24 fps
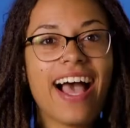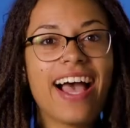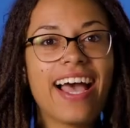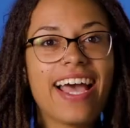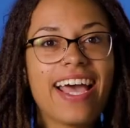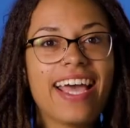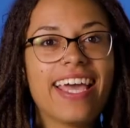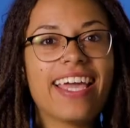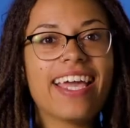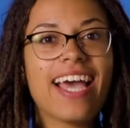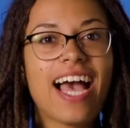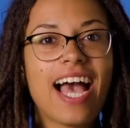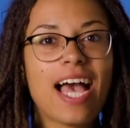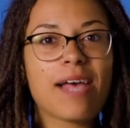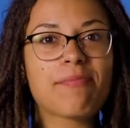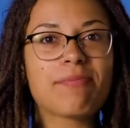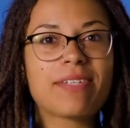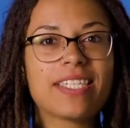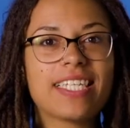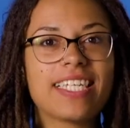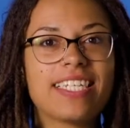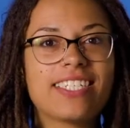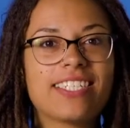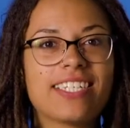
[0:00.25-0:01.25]
Hi, I'm
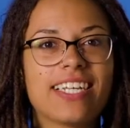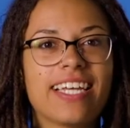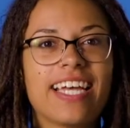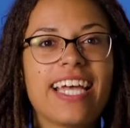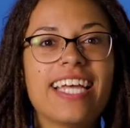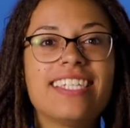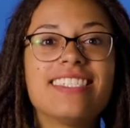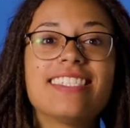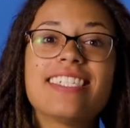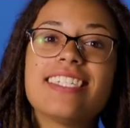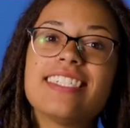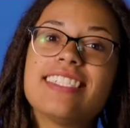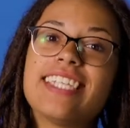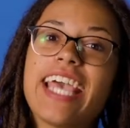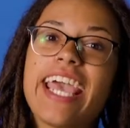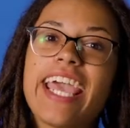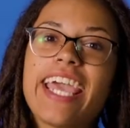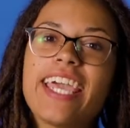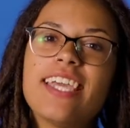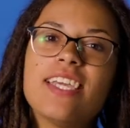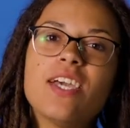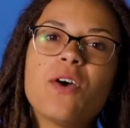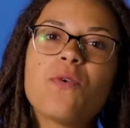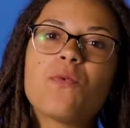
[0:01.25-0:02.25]
Alicia, and
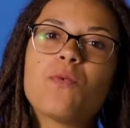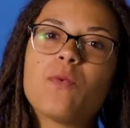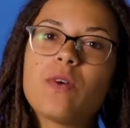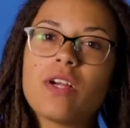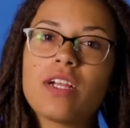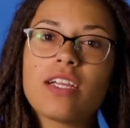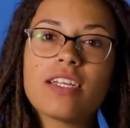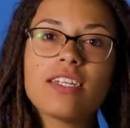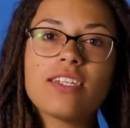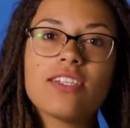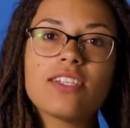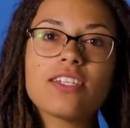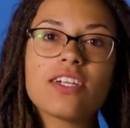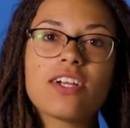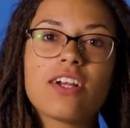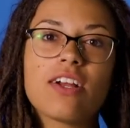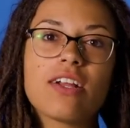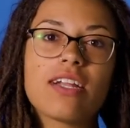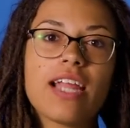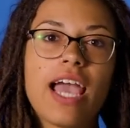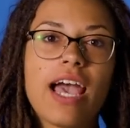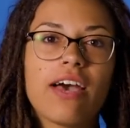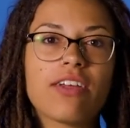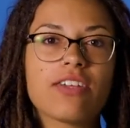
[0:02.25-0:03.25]
today we're going to
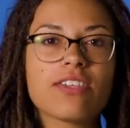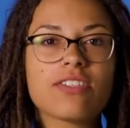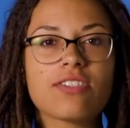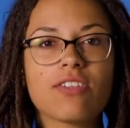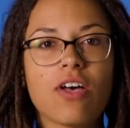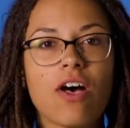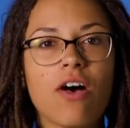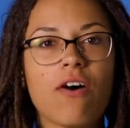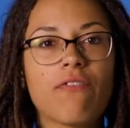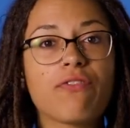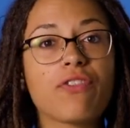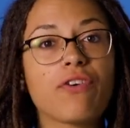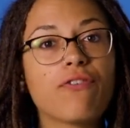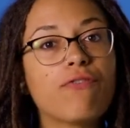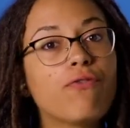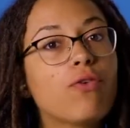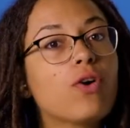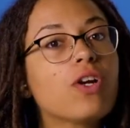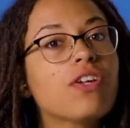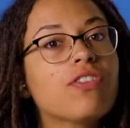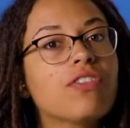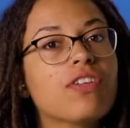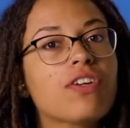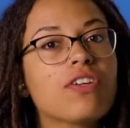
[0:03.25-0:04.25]
learn how to solve the
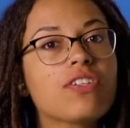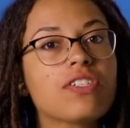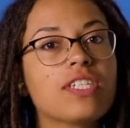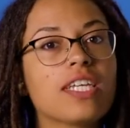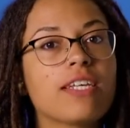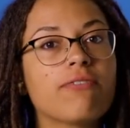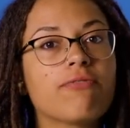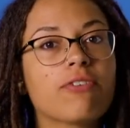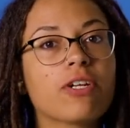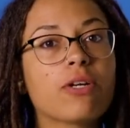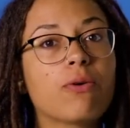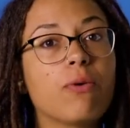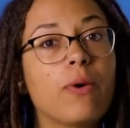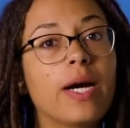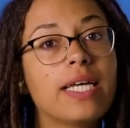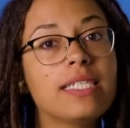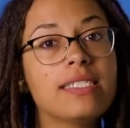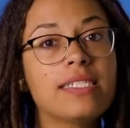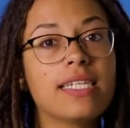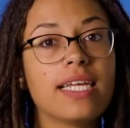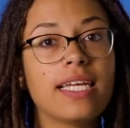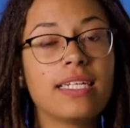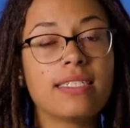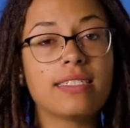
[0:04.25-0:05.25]
413
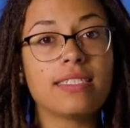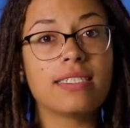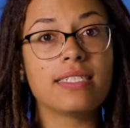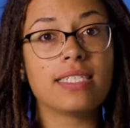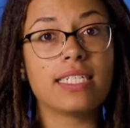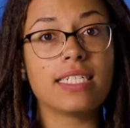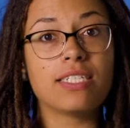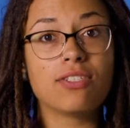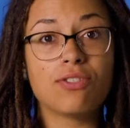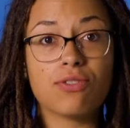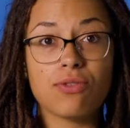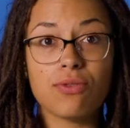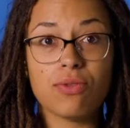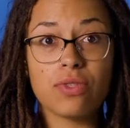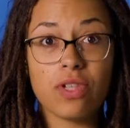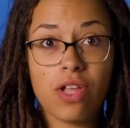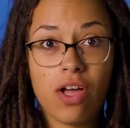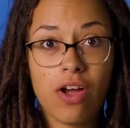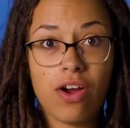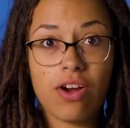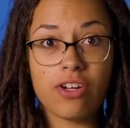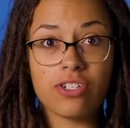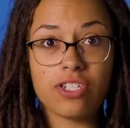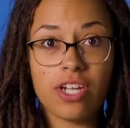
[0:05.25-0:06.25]
request entity too
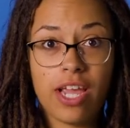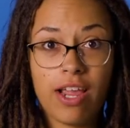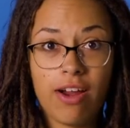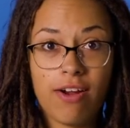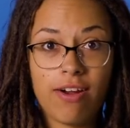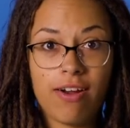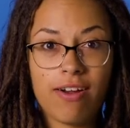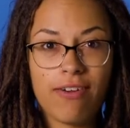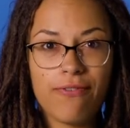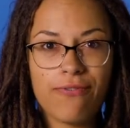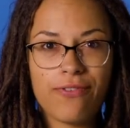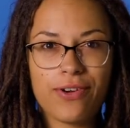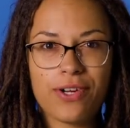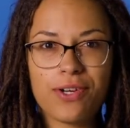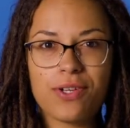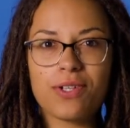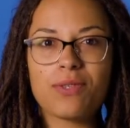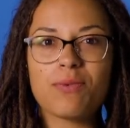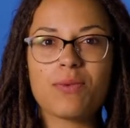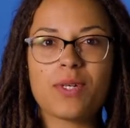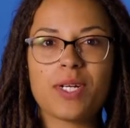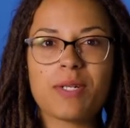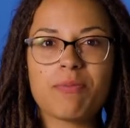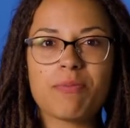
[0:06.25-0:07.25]
large error for your
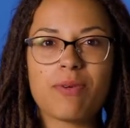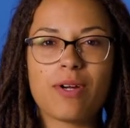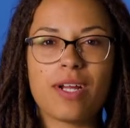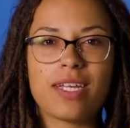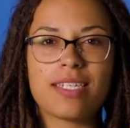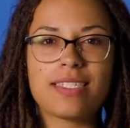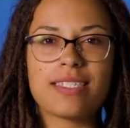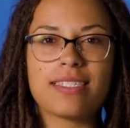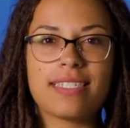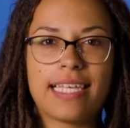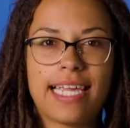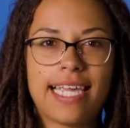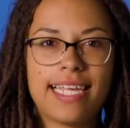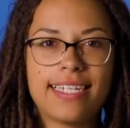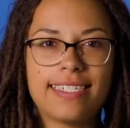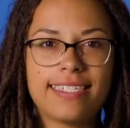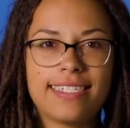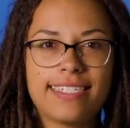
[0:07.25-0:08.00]
WordPress site.